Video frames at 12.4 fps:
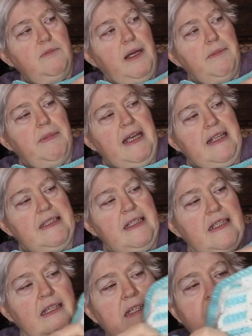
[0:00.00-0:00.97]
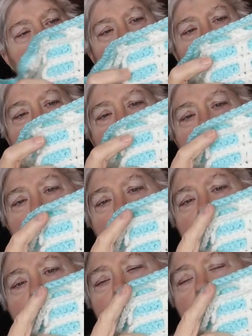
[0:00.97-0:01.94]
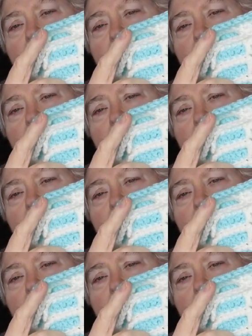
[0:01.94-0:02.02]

by Basic. And then